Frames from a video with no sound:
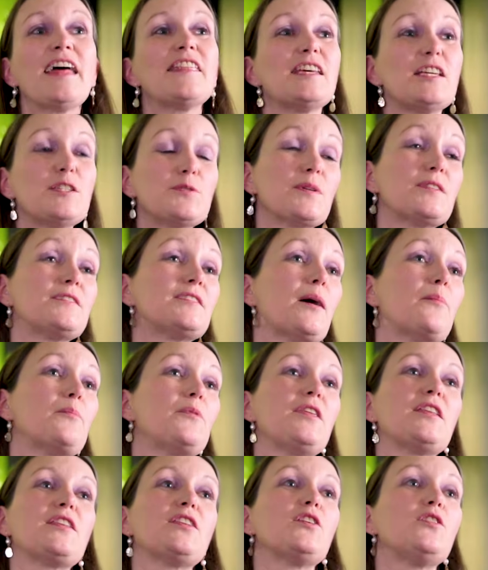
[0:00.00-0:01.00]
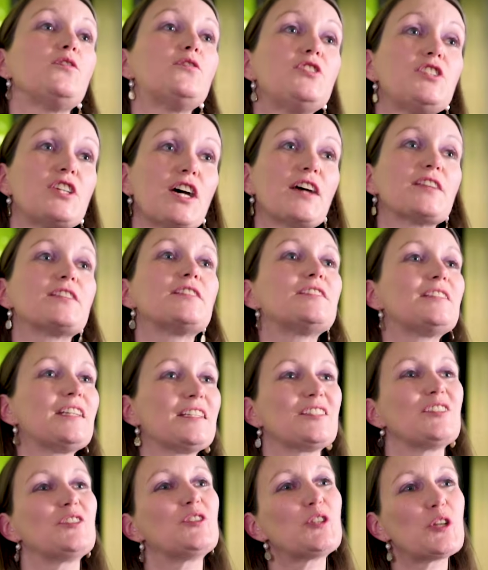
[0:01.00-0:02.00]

This was something that you just didn't